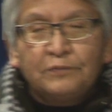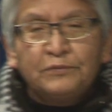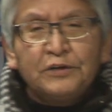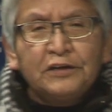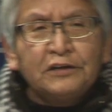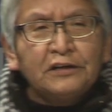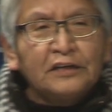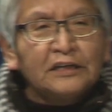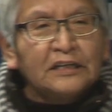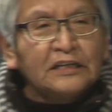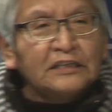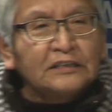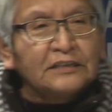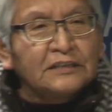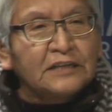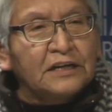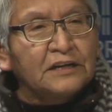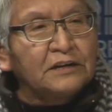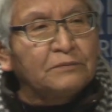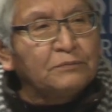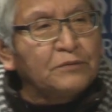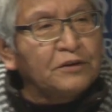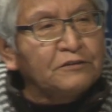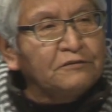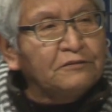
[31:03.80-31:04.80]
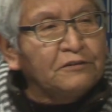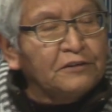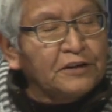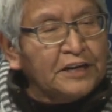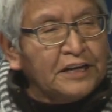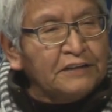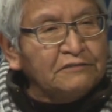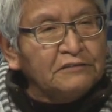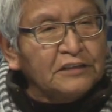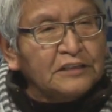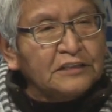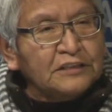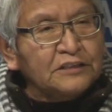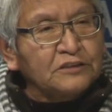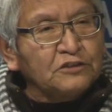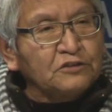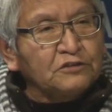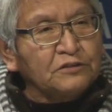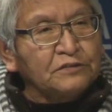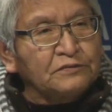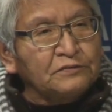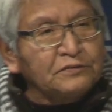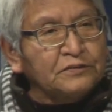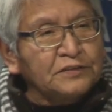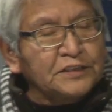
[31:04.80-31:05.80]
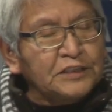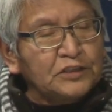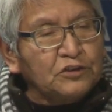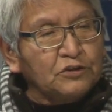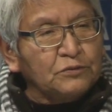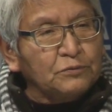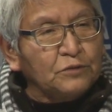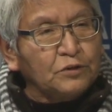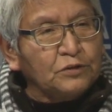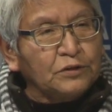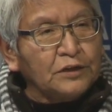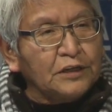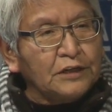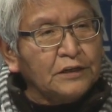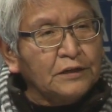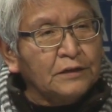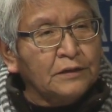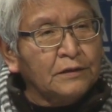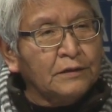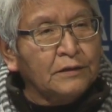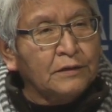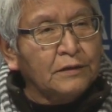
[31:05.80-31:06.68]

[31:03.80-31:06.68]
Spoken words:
community set up a forgiveness ceremony